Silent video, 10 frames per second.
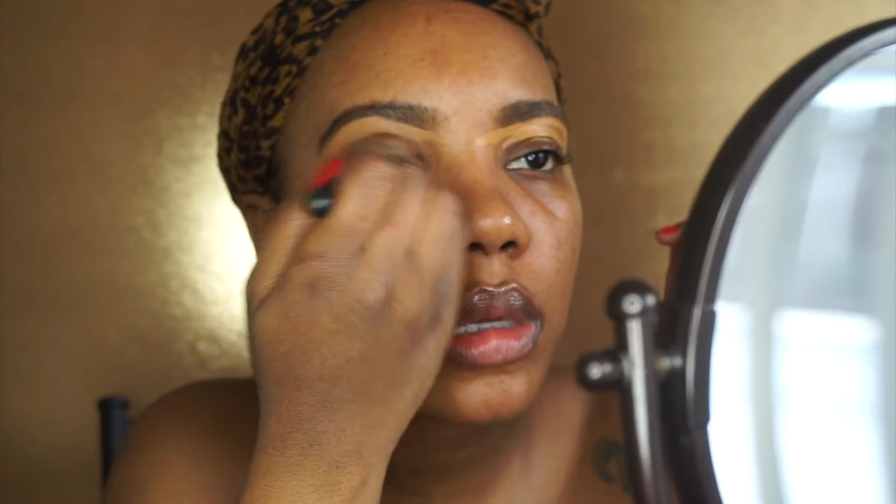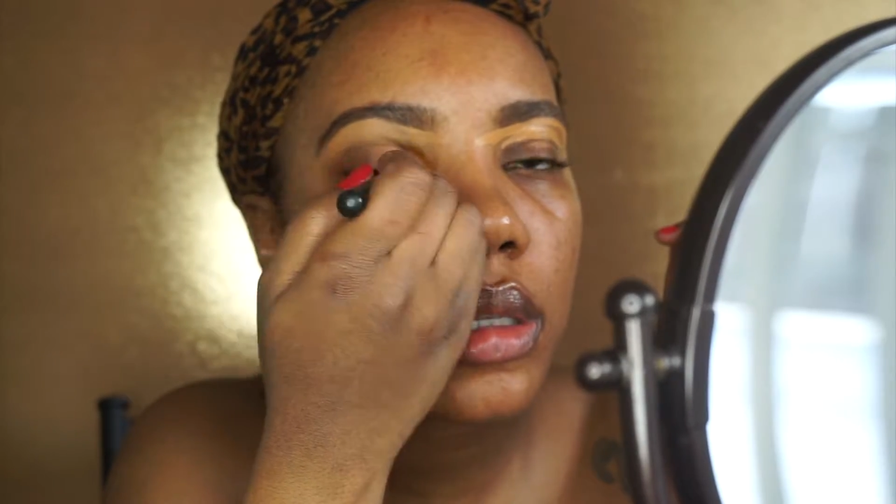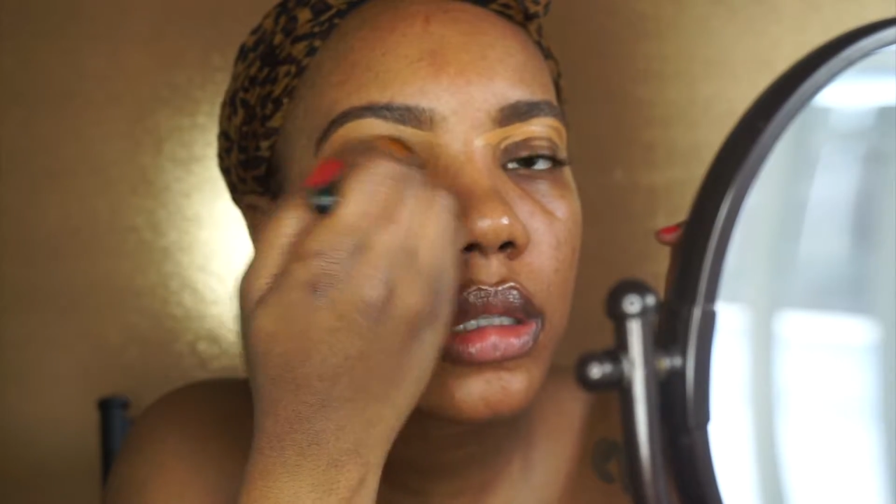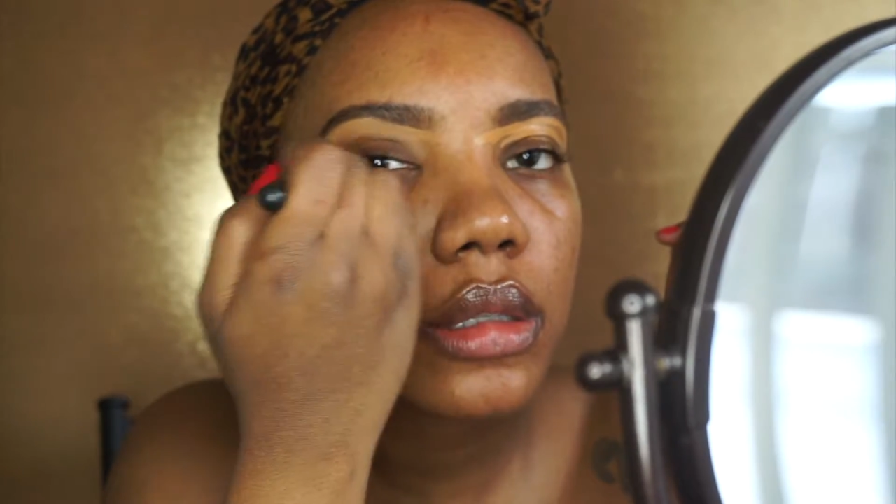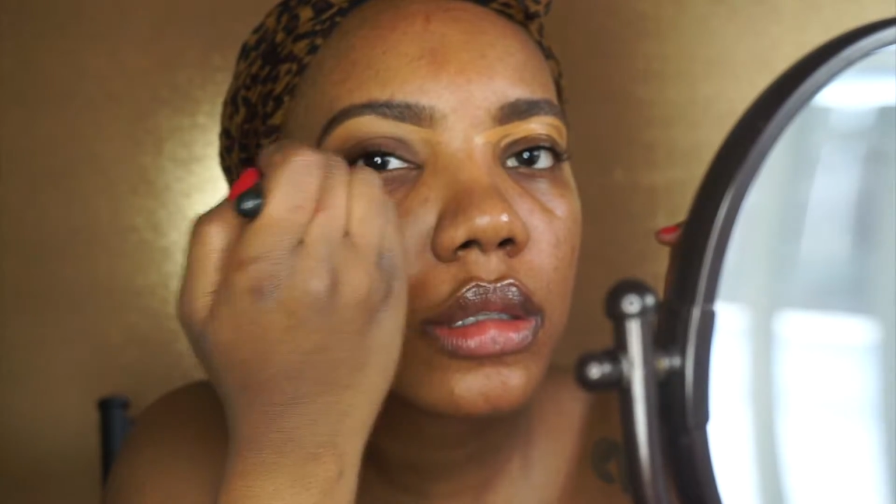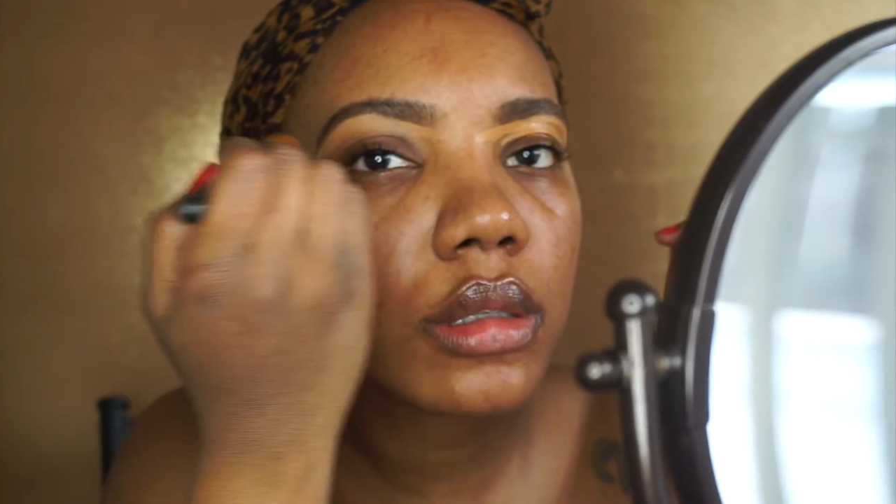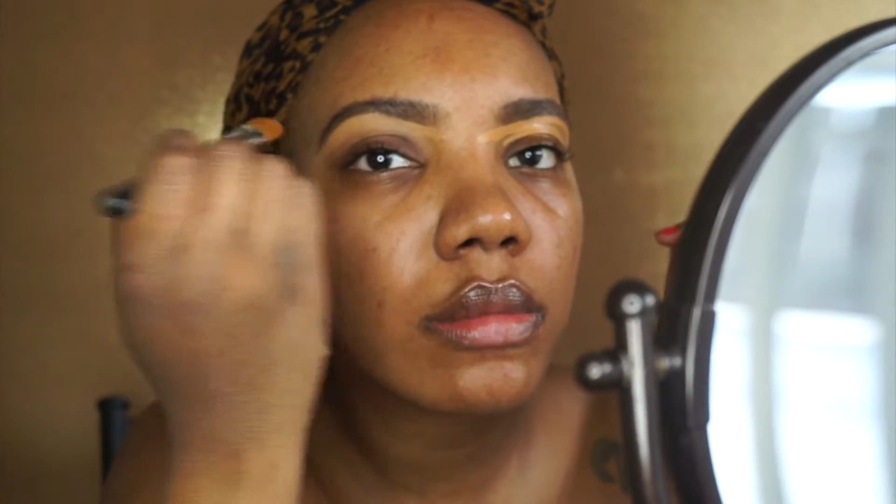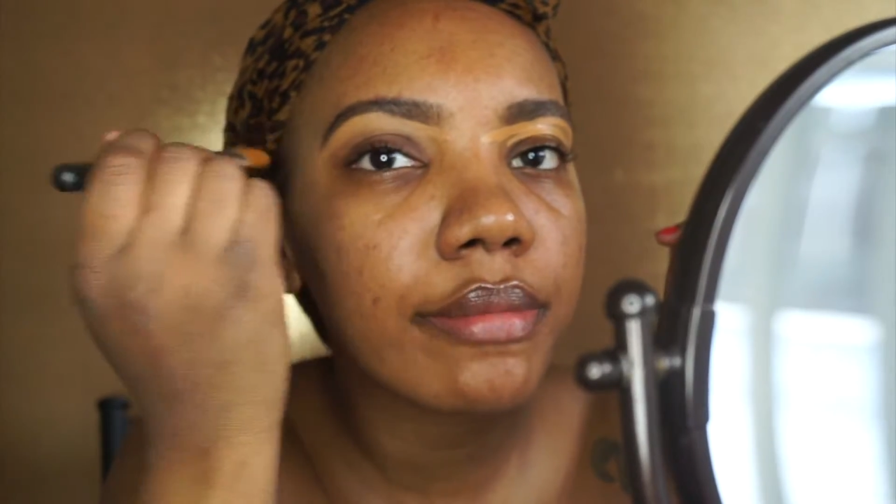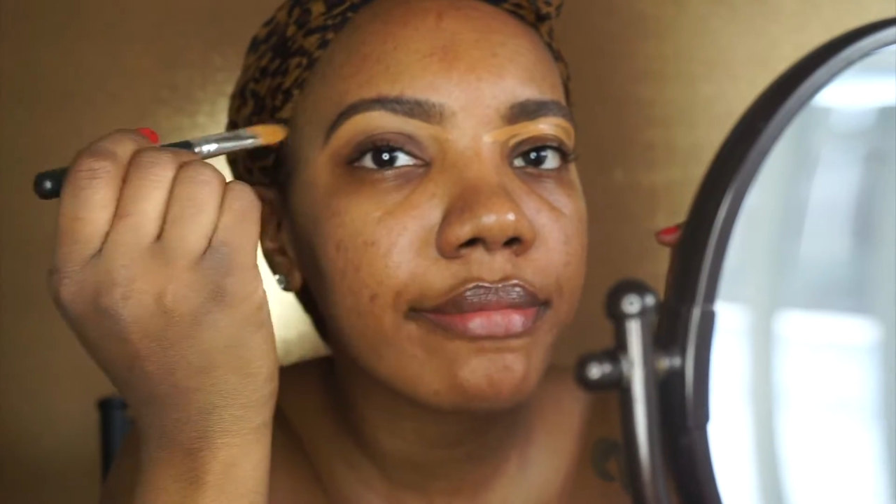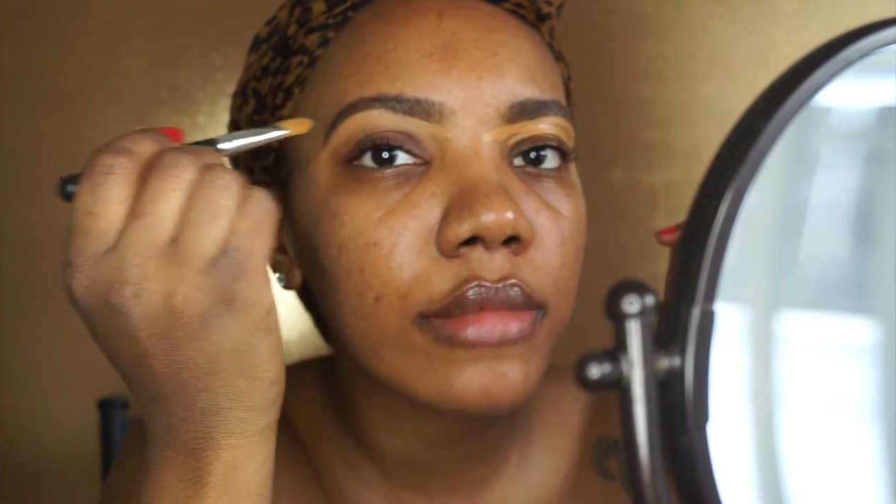and just
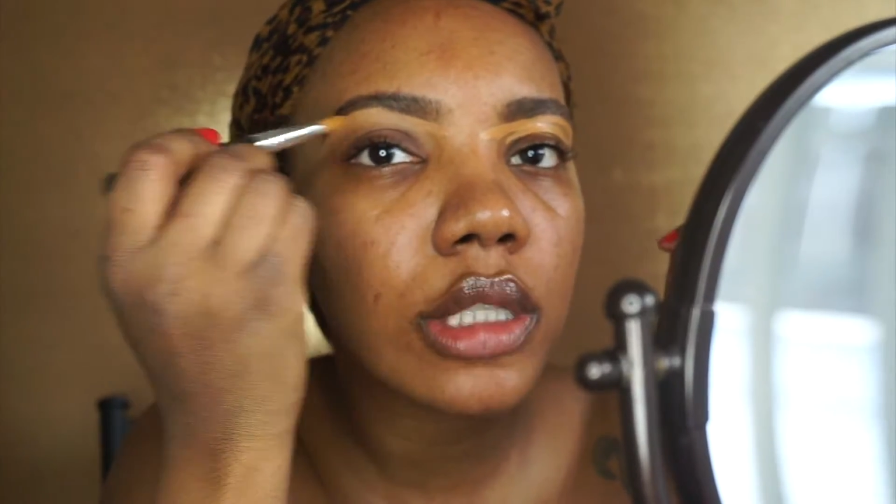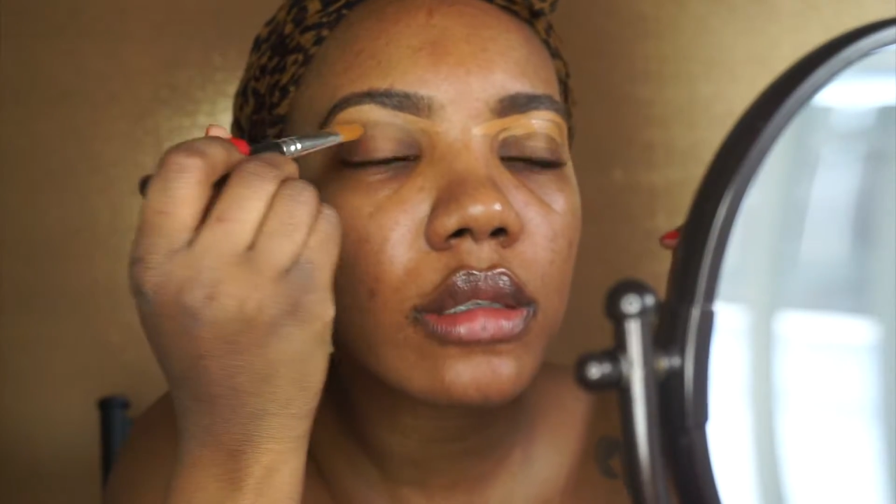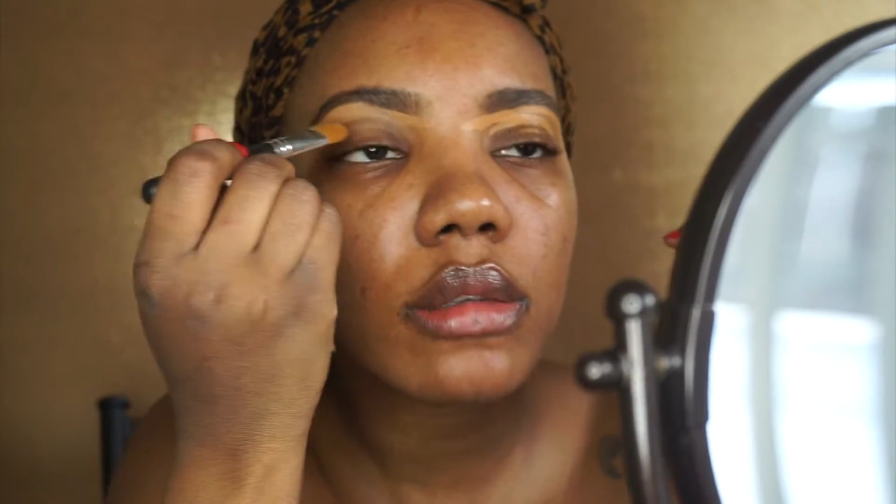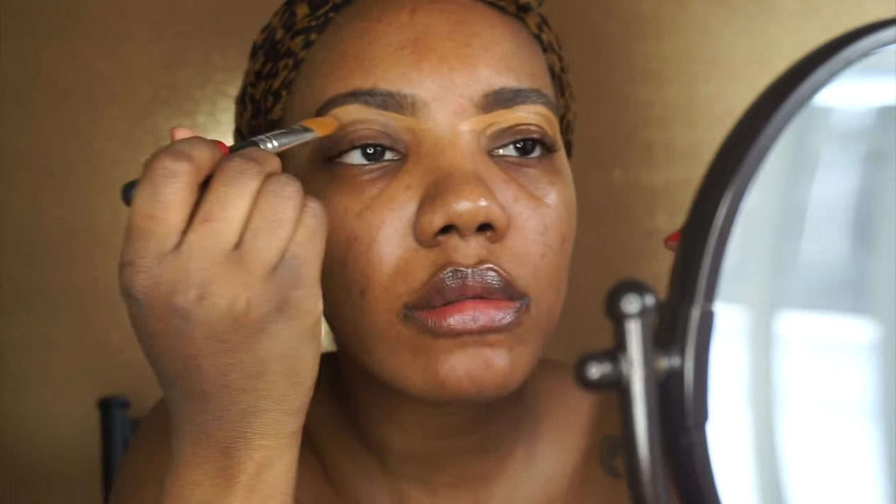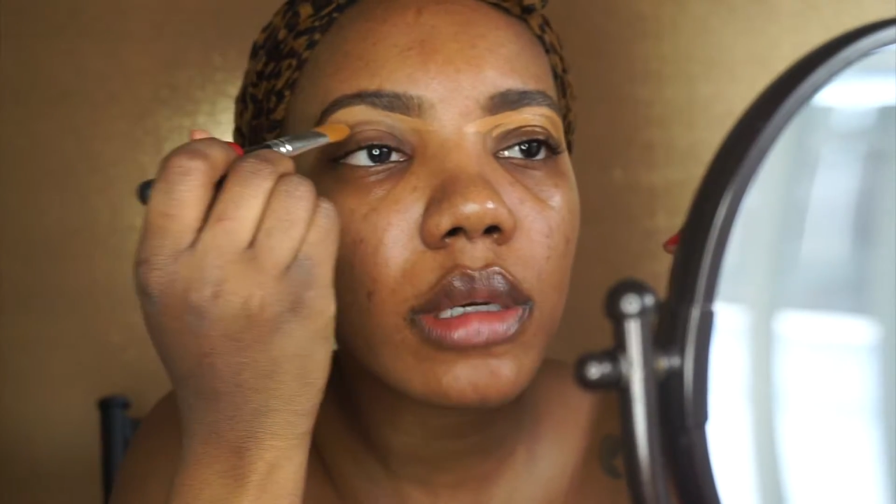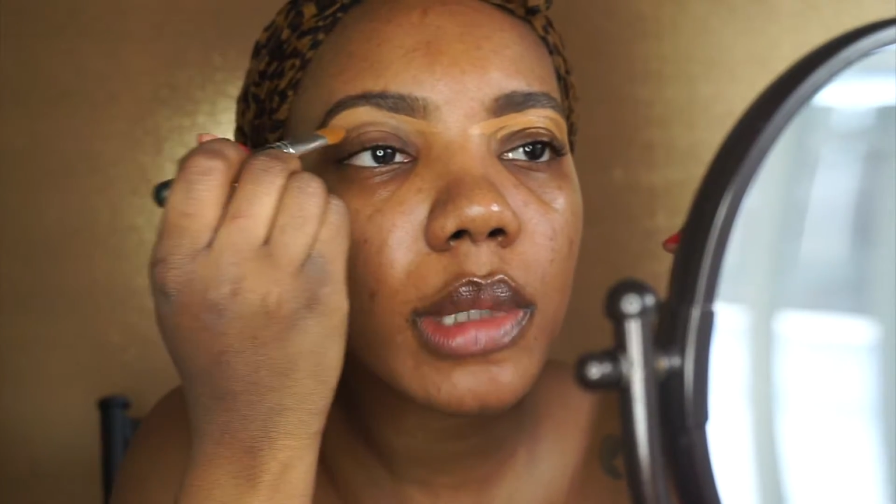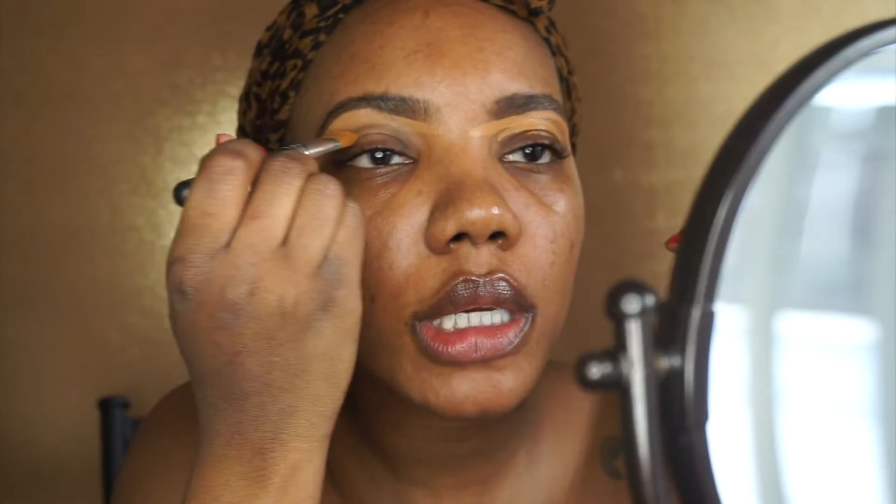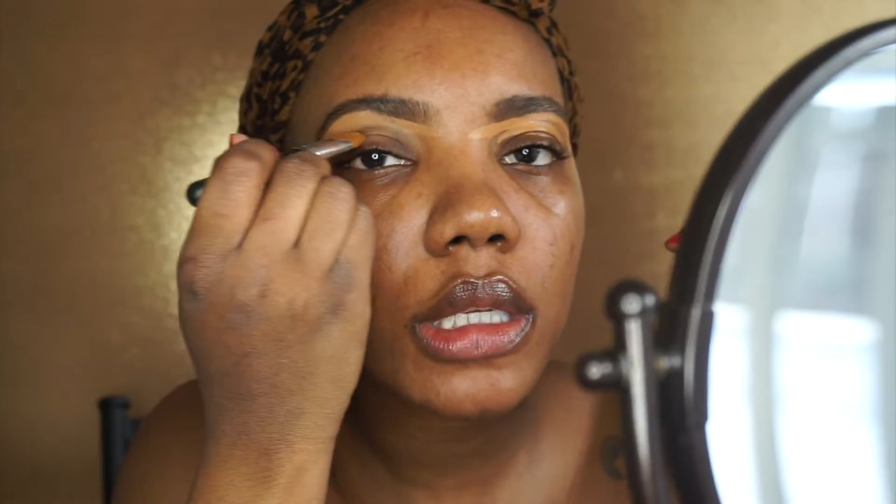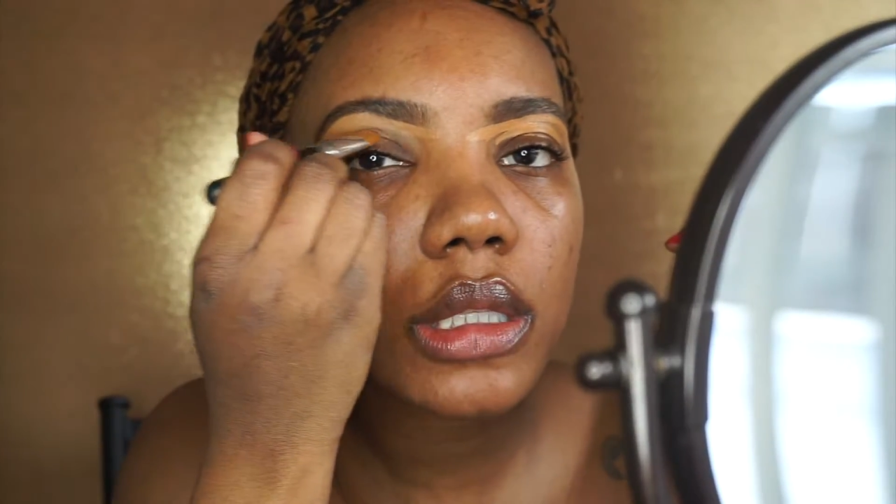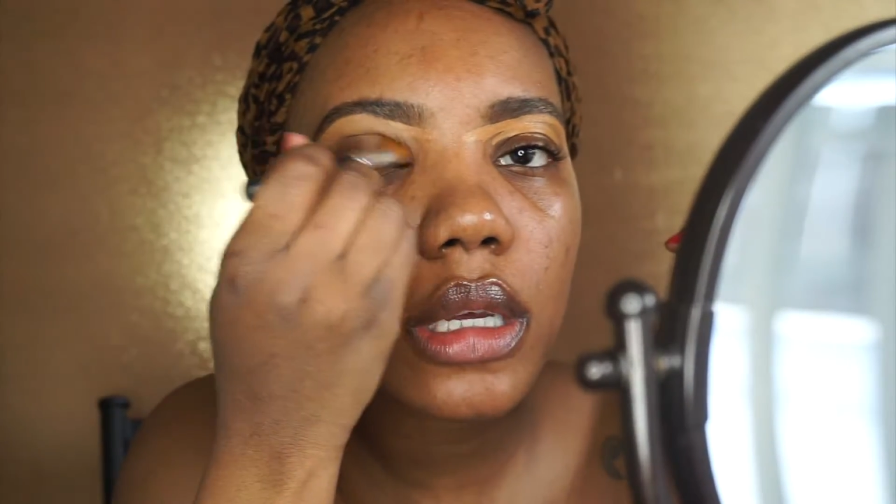rub it in
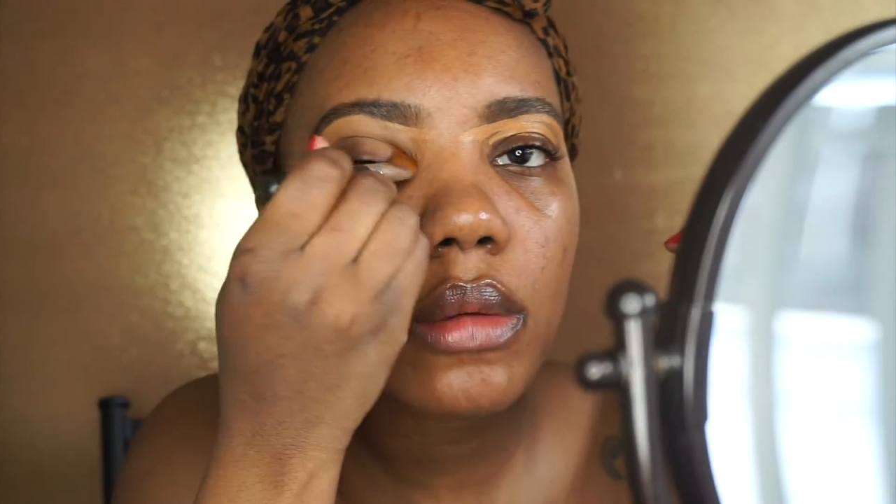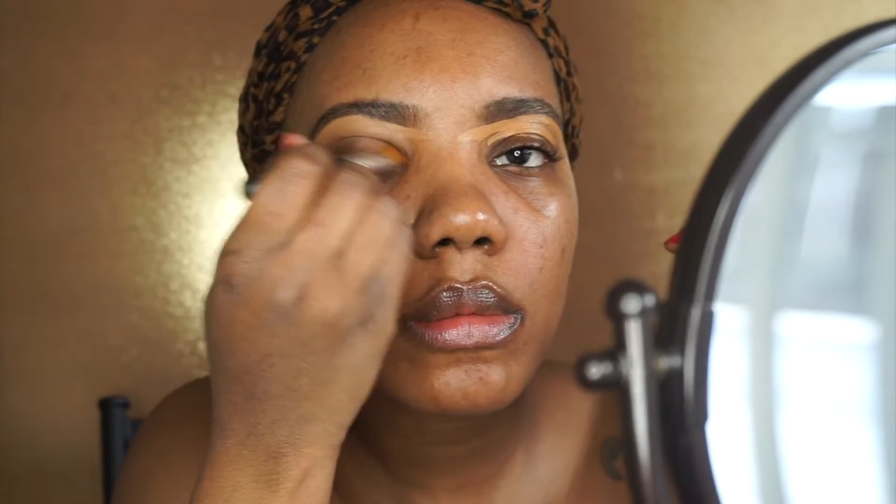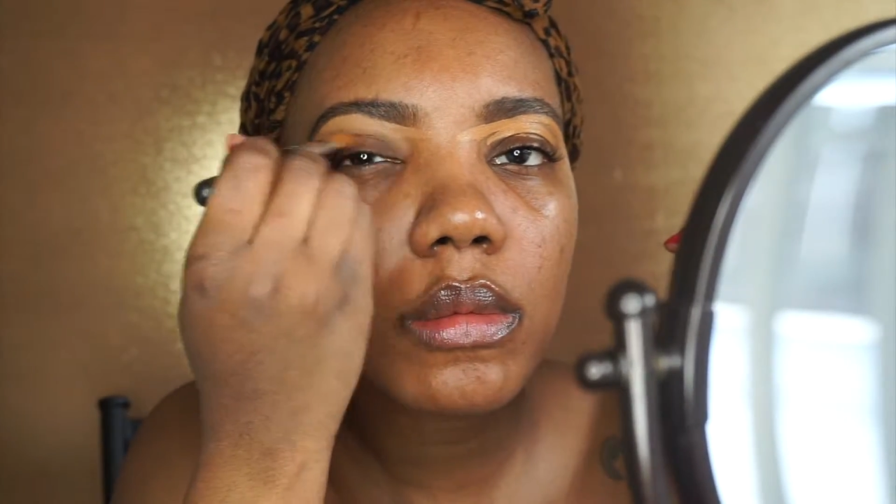and stuff